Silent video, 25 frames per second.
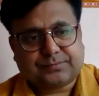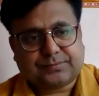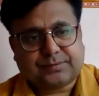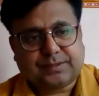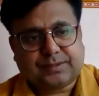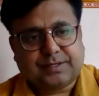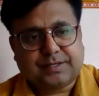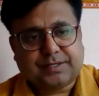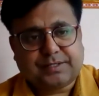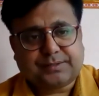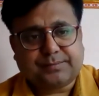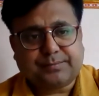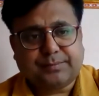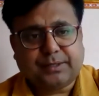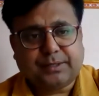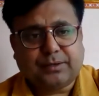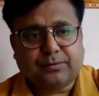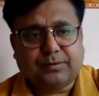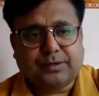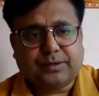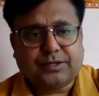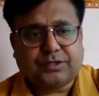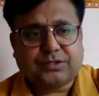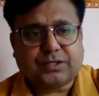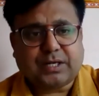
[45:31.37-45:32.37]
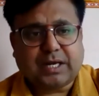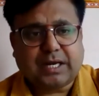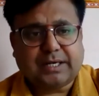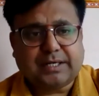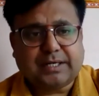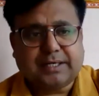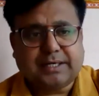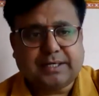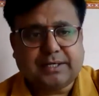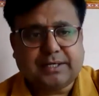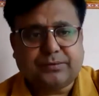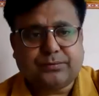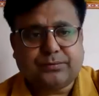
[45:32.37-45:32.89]
his beloved shall
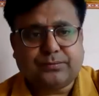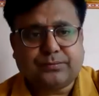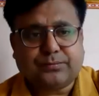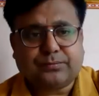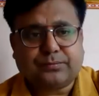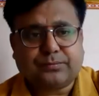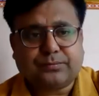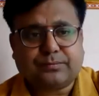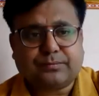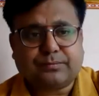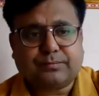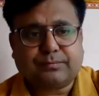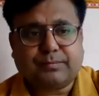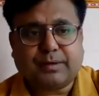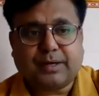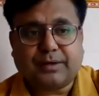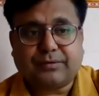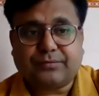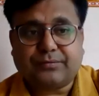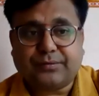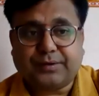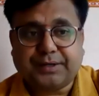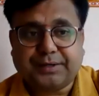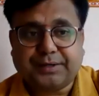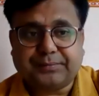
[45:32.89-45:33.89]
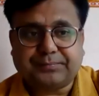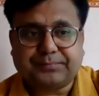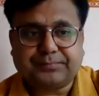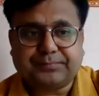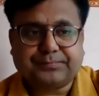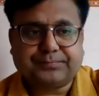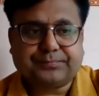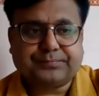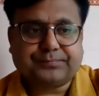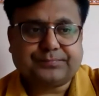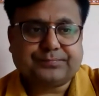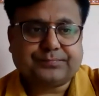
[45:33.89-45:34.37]
live by fame.